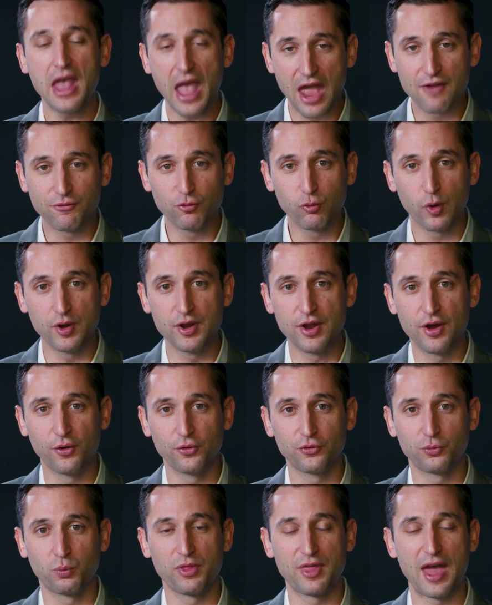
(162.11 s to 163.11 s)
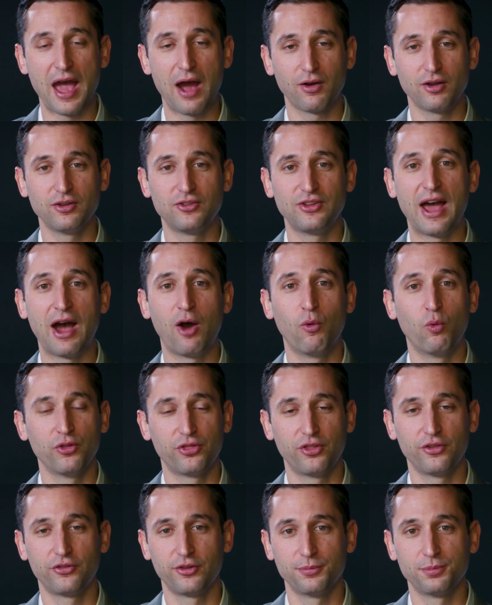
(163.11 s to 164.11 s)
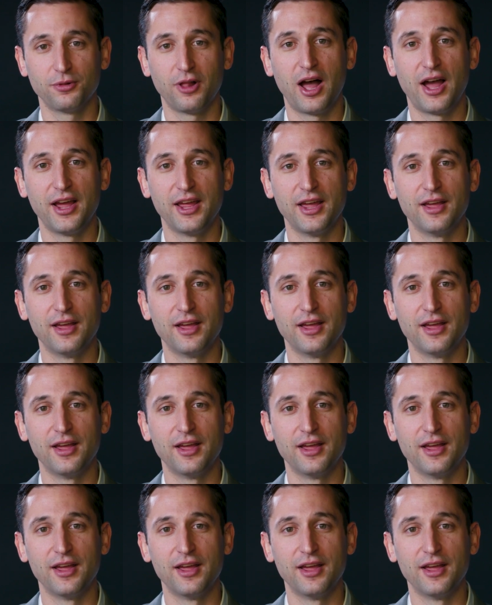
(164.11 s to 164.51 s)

Everyone knows without a doubt what the supply